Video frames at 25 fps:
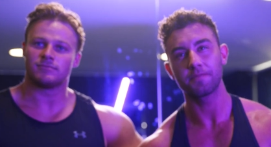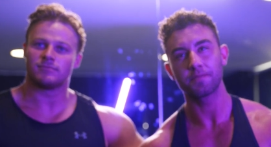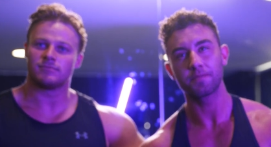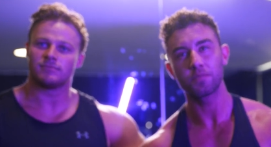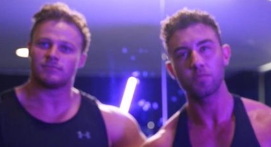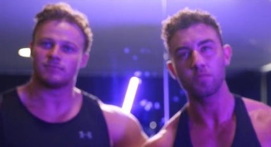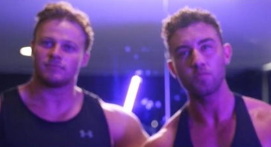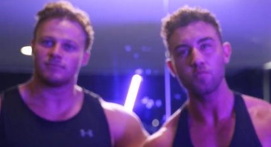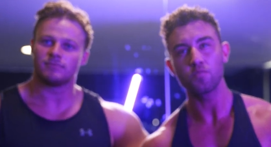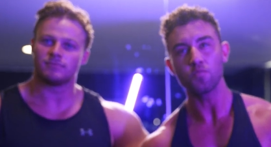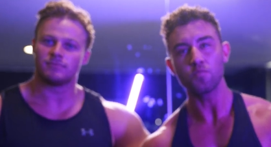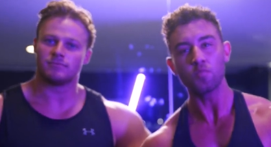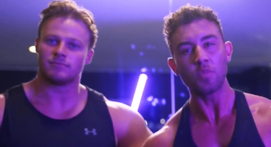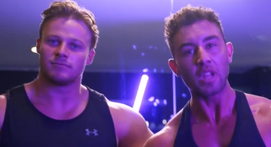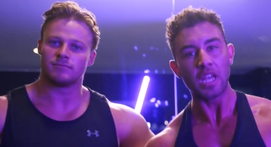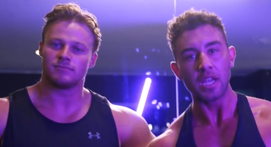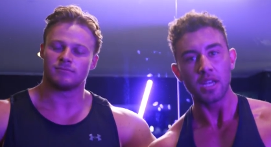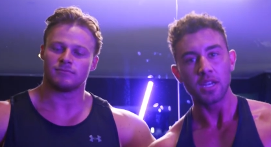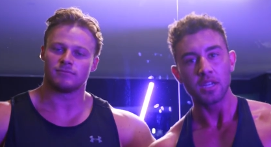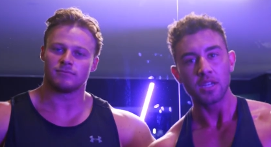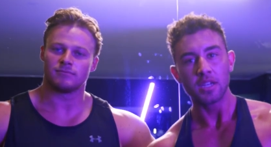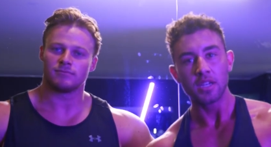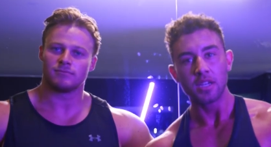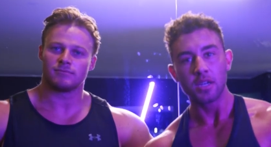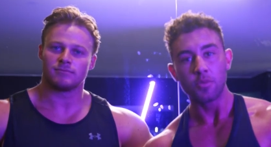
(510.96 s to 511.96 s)
Speaker 1: No.
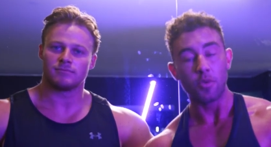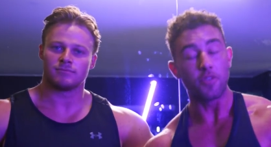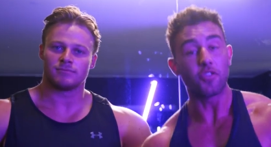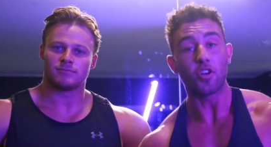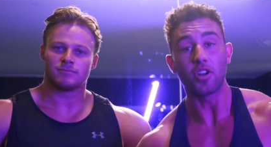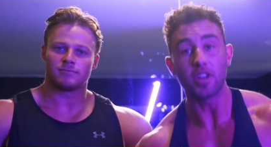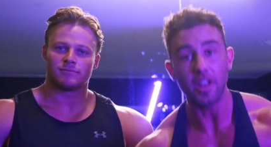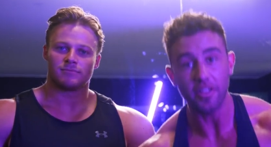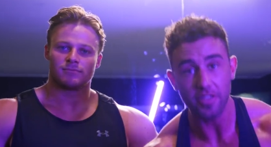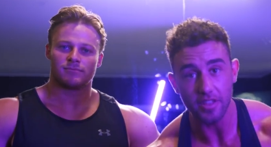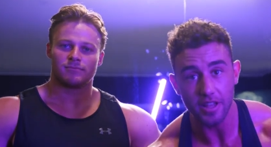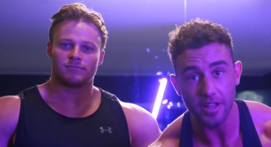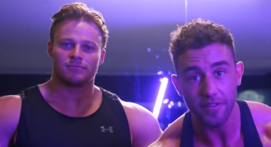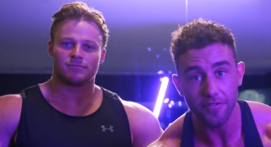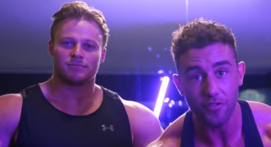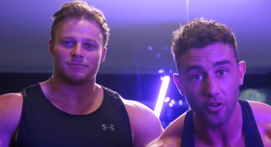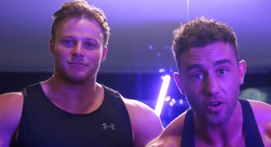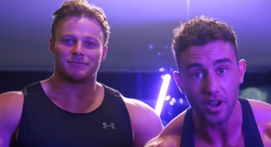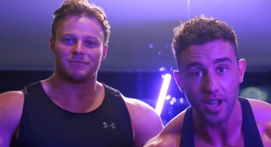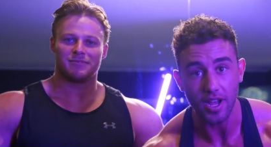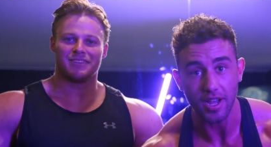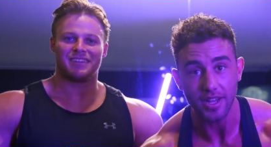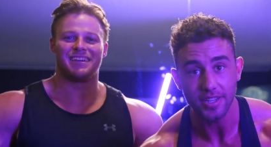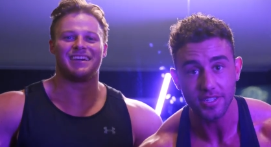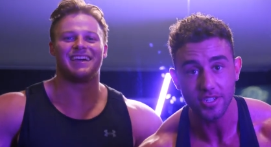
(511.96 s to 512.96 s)
We've got nothing left
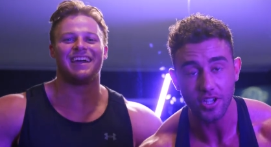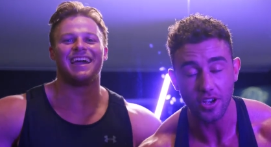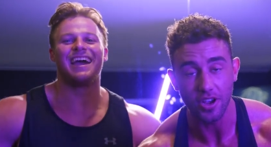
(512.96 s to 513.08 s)
for you,